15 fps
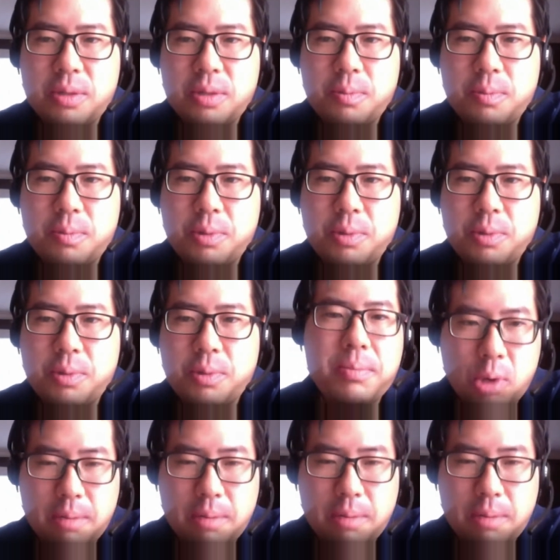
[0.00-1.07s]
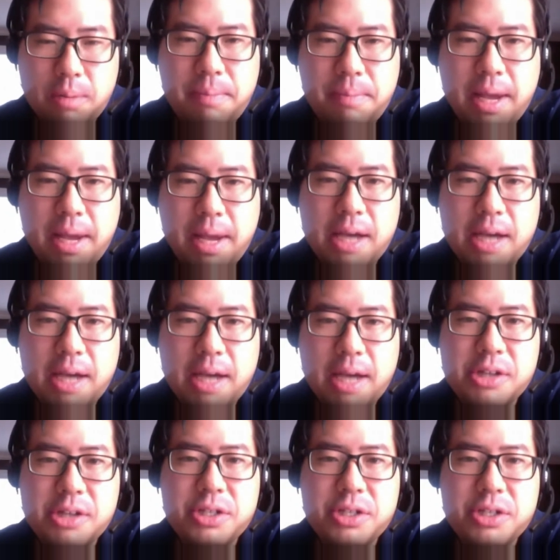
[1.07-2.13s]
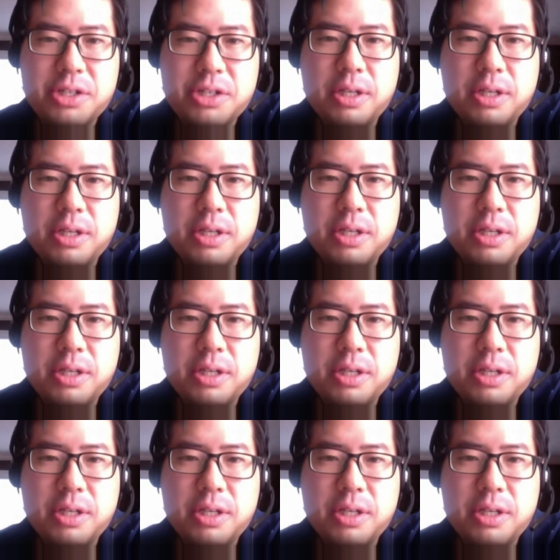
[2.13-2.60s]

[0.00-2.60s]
with God, we become more compassionate.